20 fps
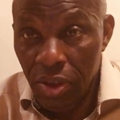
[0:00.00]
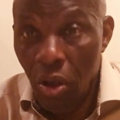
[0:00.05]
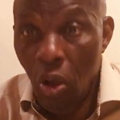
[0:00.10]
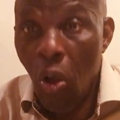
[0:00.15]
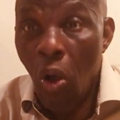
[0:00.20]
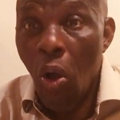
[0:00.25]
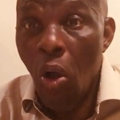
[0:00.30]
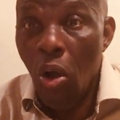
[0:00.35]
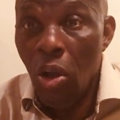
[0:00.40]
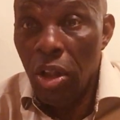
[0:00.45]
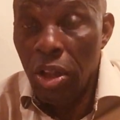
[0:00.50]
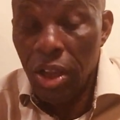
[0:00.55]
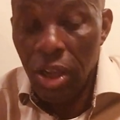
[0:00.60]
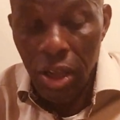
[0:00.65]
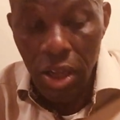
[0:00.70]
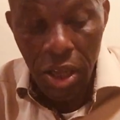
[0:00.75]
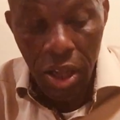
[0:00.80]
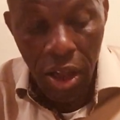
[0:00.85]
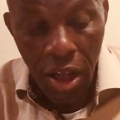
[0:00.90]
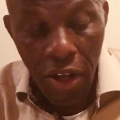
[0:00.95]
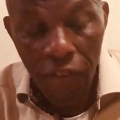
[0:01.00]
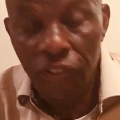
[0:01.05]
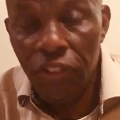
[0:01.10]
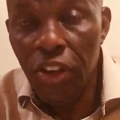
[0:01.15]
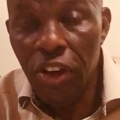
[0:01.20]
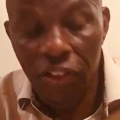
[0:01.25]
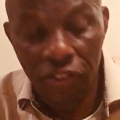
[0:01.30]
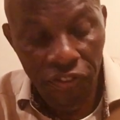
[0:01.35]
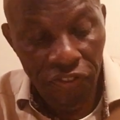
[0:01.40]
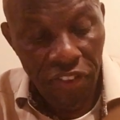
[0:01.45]
All of
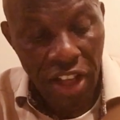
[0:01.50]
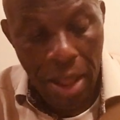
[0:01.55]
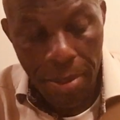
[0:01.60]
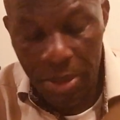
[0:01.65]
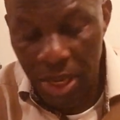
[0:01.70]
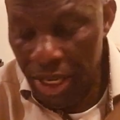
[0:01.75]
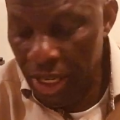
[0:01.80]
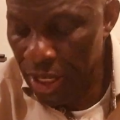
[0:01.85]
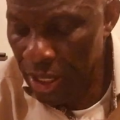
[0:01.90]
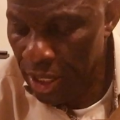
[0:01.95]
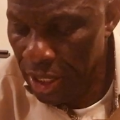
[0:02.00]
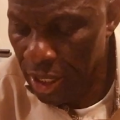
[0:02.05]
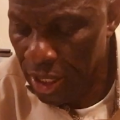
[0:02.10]
your family.